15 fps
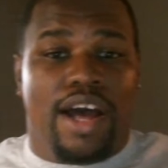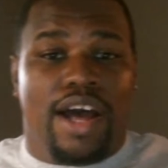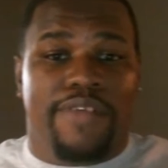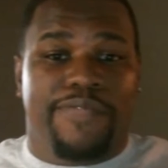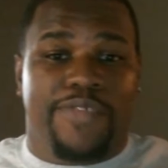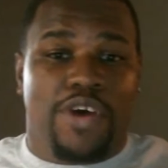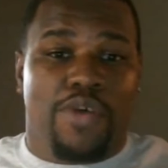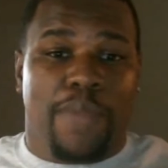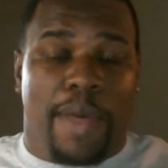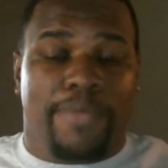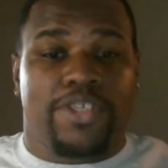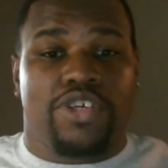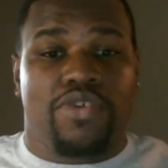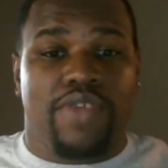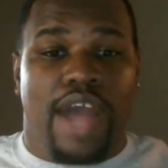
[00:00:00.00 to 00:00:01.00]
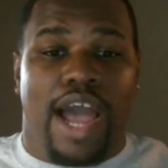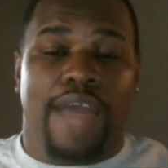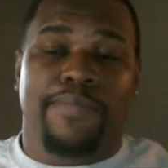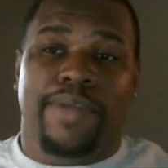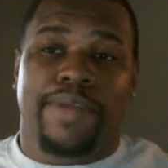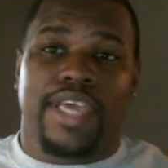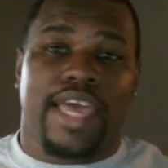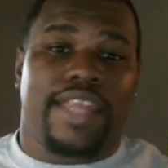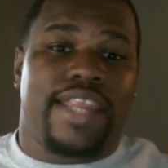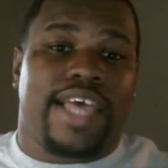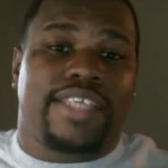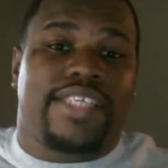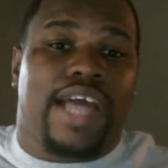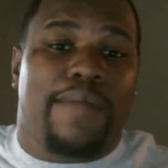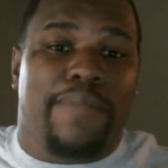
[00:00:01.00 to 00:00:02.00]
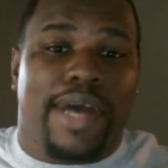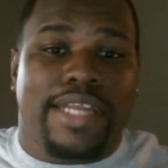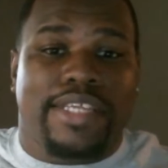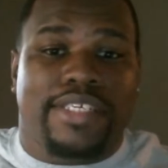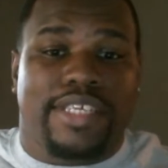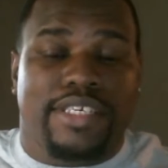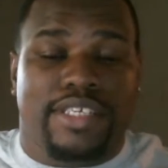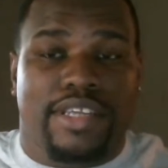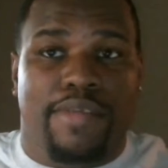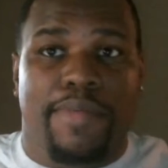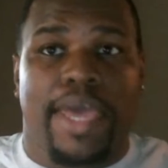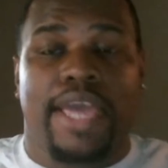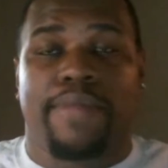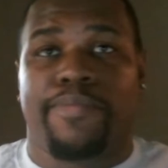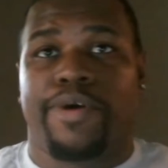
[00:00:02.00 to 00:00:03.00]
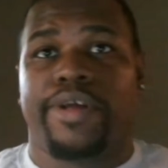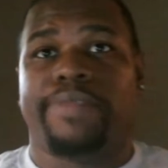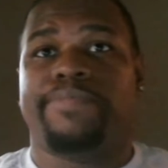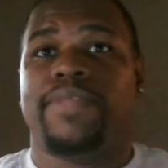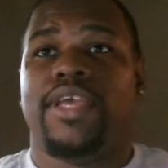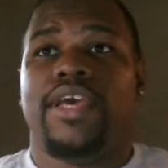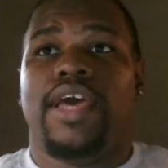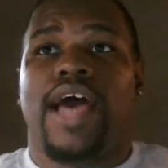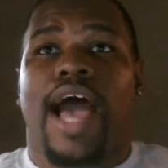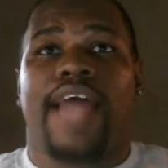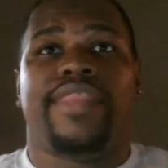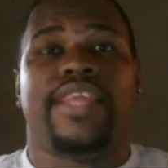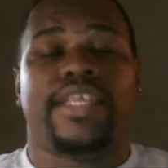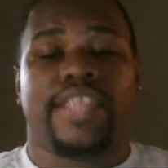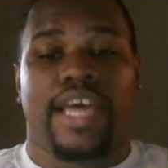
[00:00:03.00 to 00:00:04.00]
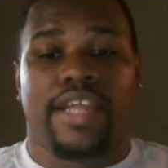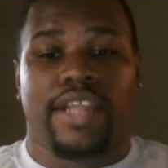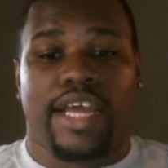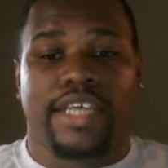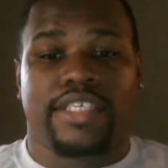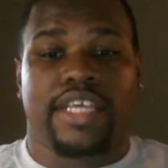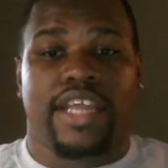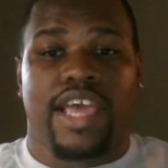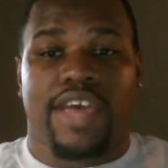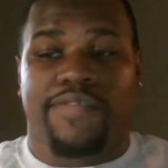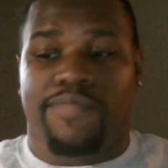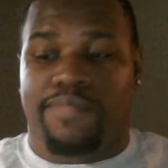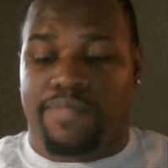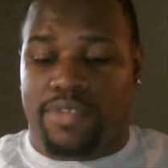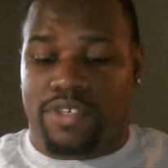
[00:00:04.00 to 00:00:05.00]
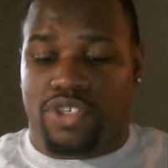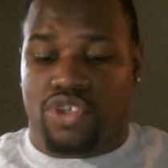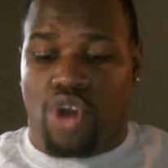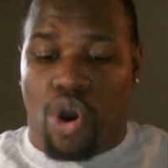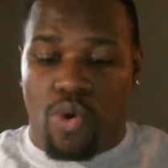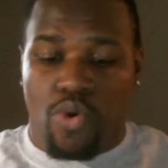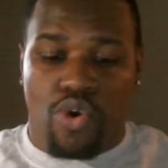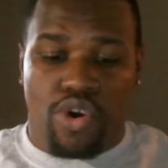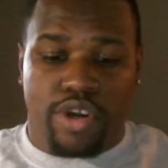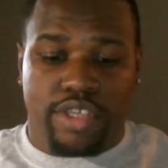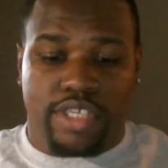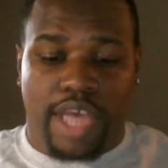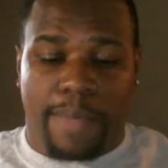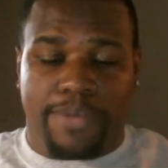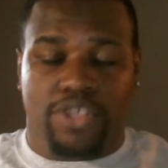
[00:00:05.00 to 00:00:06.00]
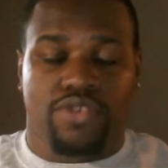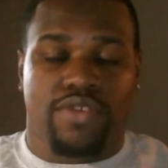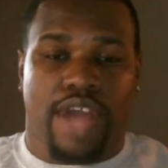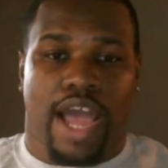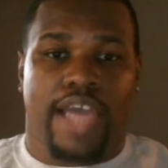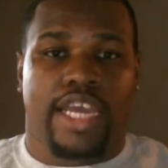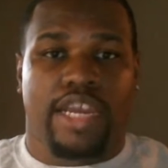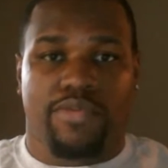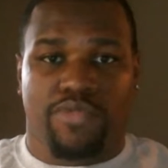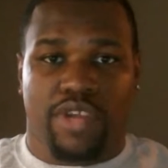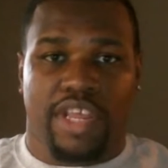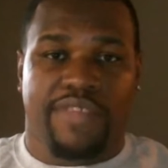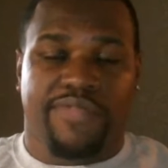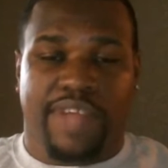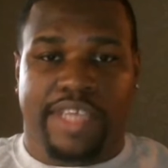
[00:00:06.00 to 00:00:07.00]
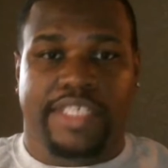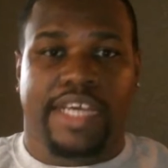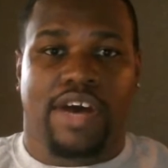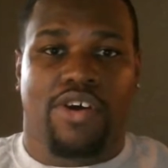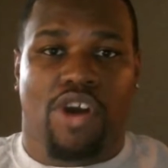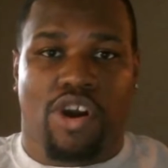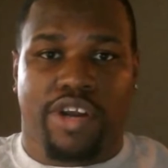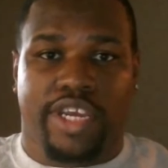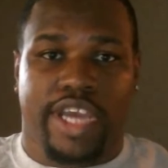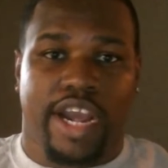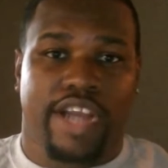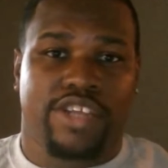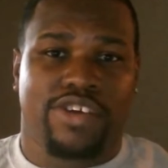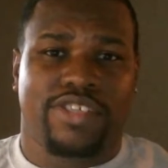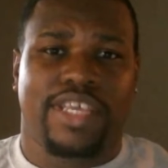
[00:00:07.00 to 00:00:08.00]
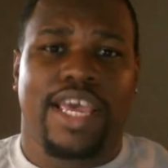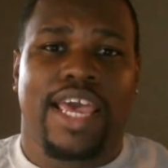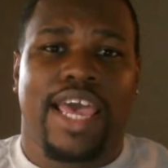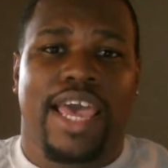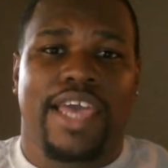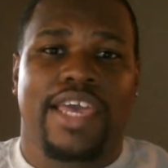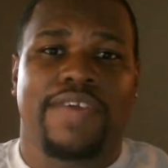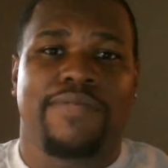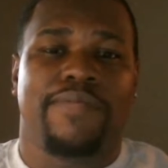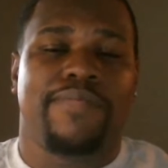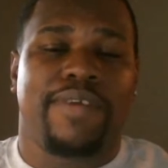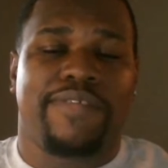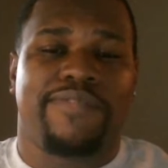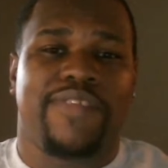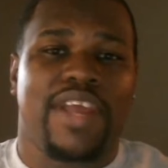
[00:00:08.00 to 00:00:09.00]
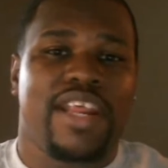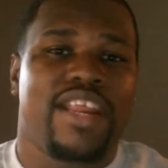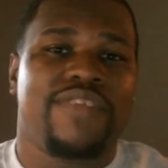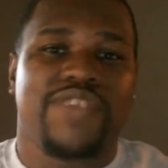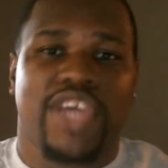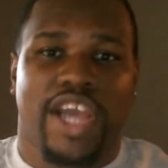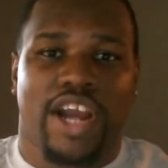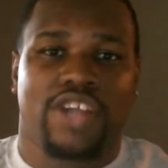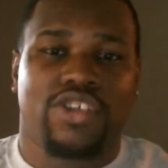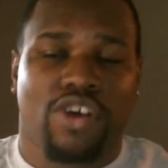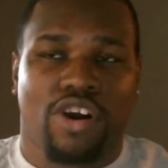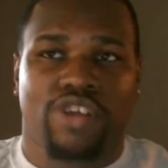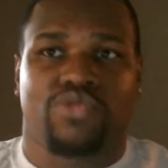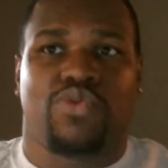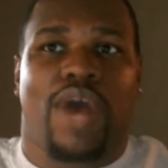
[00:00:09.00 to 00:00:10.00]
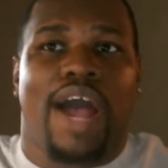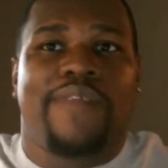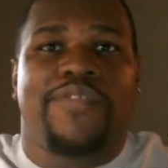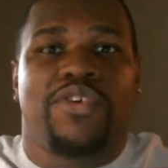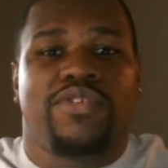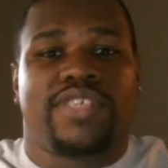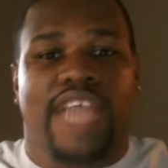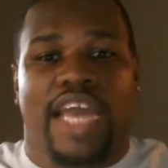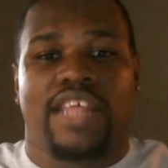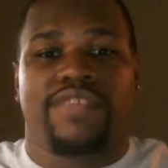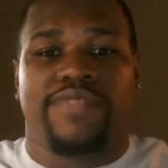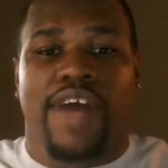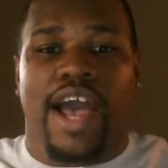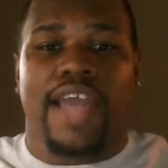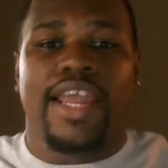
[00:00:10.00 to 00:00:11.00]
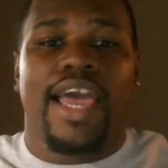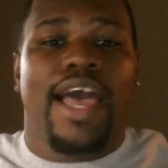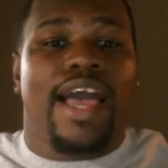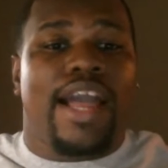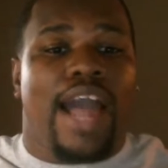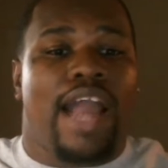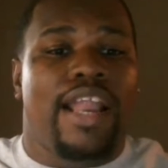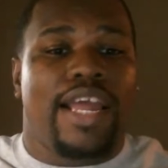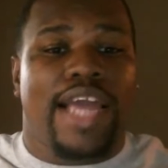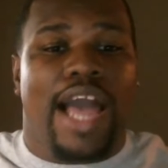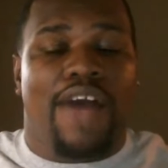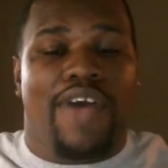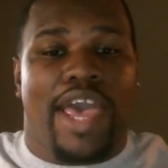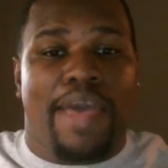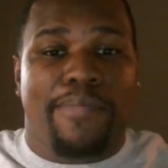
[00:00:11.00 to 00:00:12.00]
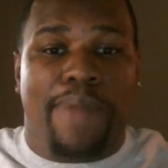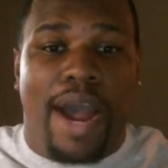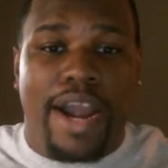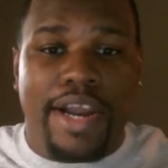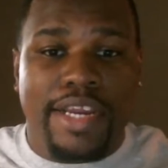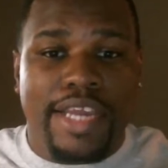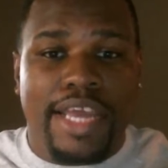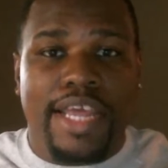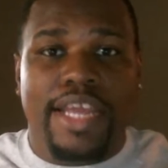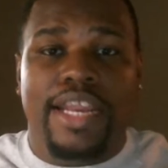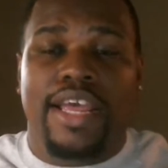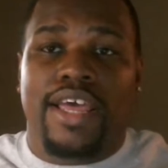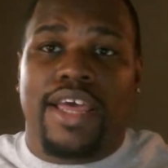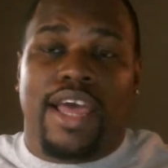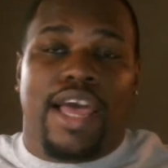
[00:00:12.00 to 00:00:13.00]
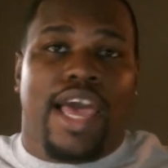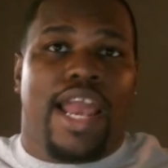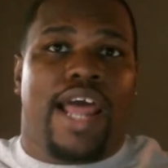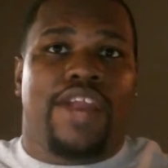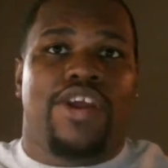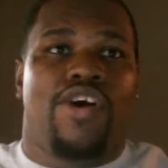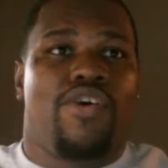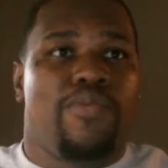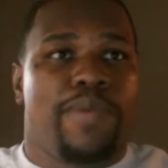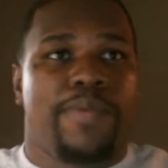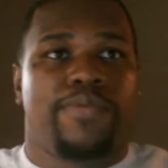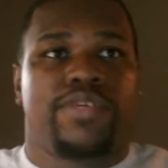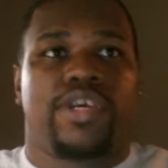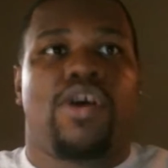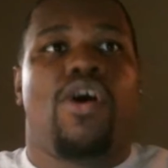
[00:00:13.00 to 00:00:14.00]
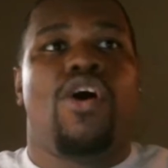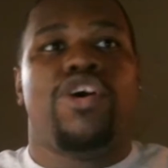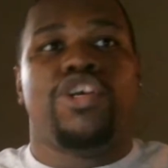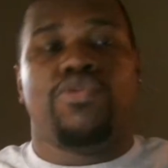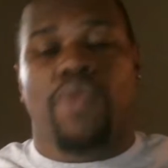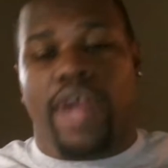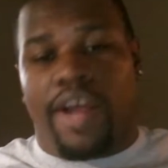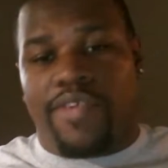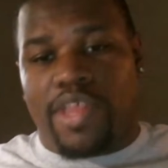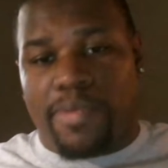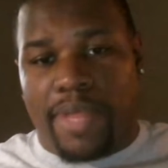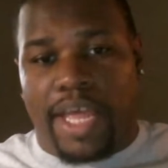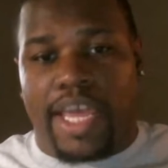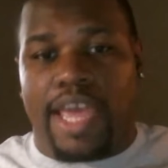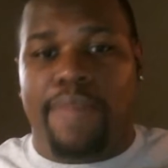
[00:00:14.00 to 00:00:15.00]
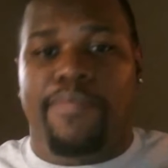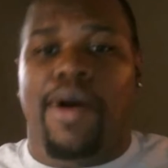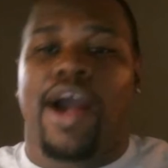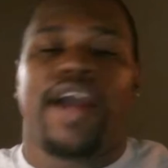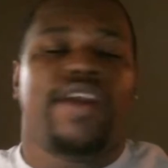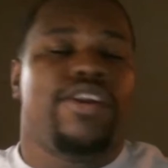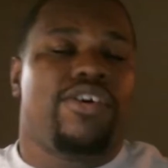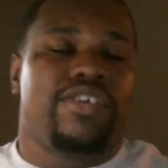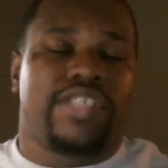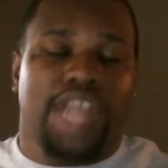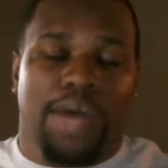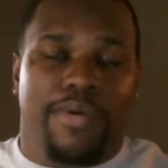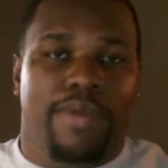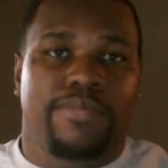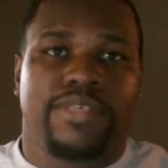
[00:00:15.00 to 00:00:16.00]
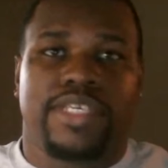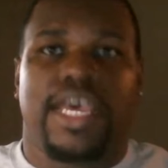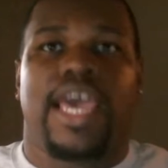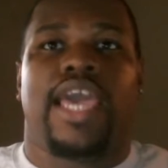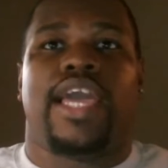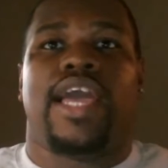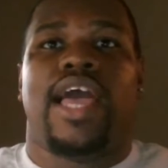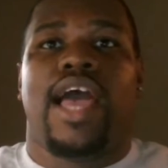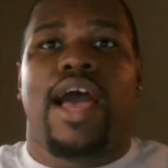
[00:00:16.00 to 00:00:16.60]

film, Episode 9. But again, that's not my decision to make. But I think that, like I said, if Star Wars Episode 9 can really flesh out our characters and give them definitive character arcs where I feel satisfied, kind of like how Empire did it. And I know people say, oh, you want everything to be like Empire. No, it's not what I'm saying.